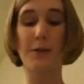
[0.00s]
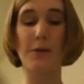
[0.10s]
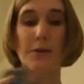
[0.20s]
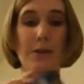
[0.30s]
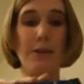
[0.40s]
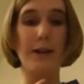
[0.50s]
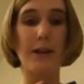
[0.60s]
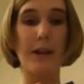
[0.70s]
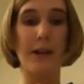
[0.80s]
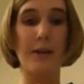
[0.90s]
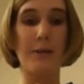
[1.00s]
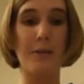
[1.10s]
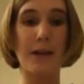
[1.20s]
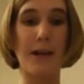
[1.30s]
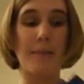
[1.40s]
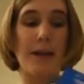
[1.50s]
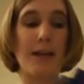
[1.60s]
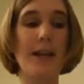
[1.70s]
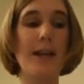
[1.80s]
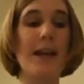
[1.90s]
noodle out of my
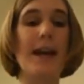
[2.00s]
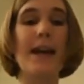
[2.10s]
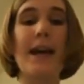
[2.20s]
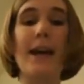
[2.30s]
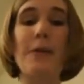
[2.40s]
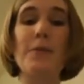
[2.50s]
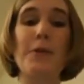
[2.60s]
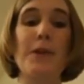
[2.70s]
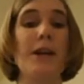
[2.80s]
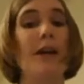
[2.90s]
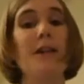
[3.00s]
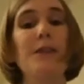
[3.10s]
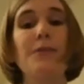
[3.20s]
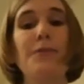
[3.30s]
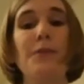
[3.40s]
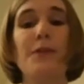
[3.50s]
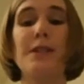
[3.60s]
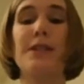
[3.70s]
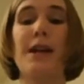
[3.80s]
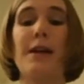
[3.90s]
cabinet and I broke it not into fourths
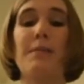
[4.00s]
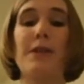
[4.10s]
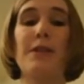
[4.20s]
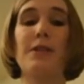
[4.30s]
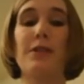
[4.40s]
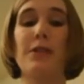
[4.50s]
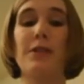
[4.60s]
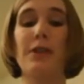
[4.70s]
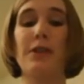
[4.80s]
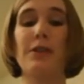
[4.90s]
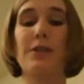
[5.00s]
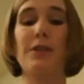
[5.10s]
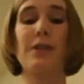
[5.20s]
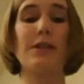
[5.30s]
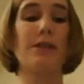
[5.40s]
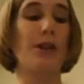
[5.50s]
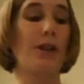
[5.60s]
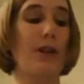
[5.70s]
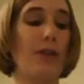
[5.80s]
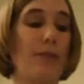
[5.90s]
this time but into thirds. These
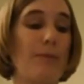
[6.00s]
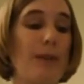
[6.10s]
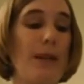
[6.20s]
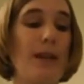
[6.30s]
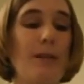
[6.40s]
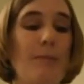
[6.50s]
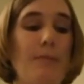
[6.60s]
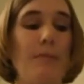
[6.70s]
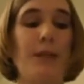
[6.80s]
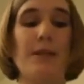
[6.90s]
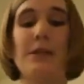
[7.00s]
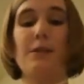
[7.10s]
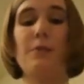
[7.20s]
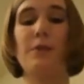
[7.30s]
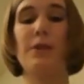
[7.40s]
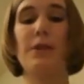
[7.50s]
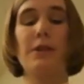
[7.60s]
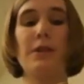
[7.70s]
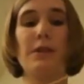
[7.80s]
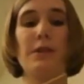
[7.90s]
are 3 pieces.
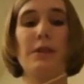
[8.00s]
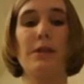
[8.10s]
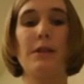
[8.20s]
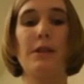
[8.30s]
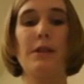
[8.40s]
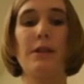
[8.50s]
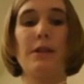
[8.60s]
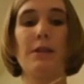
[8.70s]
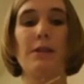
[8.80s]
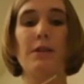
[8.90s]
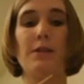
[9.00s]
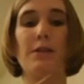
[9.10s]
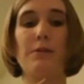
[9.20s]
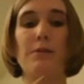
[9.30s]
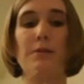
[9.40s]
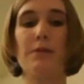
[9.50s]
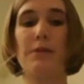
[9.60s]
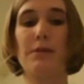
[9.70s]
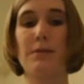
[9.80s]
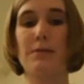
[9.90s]
1, 2,
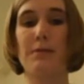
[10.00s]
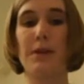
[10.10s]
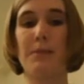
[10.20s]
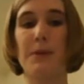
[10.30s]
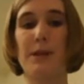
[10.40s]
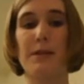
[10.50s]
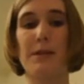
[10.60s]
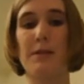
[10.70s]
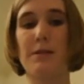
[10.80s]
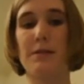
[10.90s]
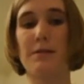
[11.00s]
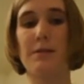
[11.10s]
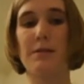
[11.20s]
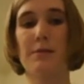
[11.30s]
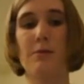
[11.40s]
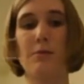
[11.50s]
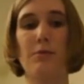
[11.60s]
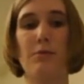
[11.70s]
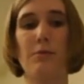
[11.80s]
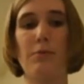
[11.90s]
3 pieces.
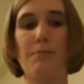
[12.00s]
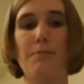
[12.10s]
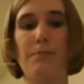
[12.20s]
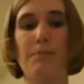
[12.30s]
Whoop.